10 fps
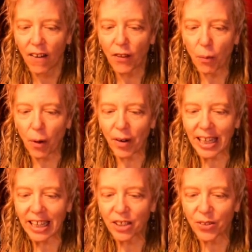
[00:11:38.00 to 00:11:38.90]
The
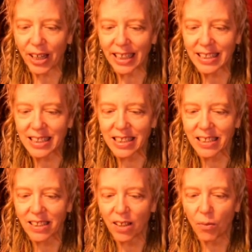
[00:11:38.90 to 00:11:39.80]
worry increased
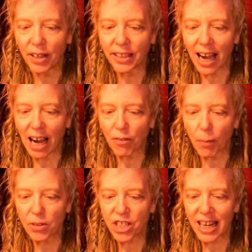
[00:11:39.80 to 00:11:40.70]
when Yag
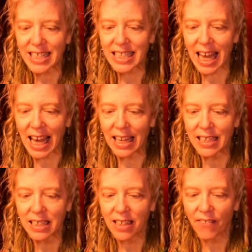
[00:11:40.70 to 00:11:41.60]
Rinpoche said
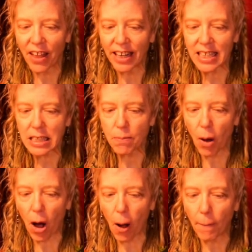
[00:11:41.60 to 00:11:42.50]
that his
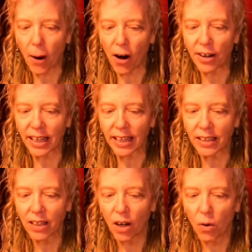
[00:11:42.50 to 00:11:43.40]
small party
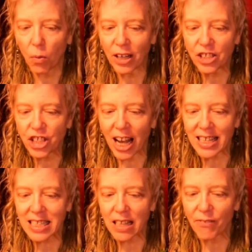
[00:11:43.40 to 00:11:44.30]
was
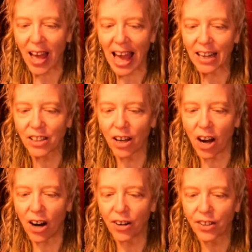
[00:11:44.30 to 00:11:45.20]
just the
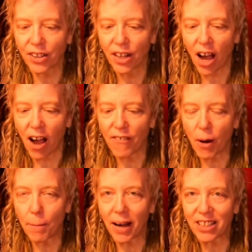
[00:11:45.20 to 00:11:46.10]
vanguard of a
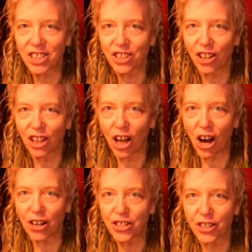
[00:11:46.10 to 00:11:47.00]
much
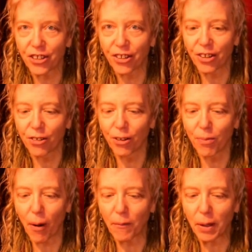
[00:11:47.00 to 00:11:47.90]
larger group
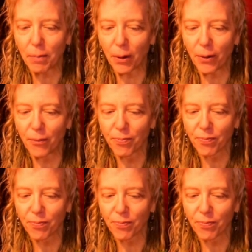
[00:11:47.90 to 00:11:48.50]
of people,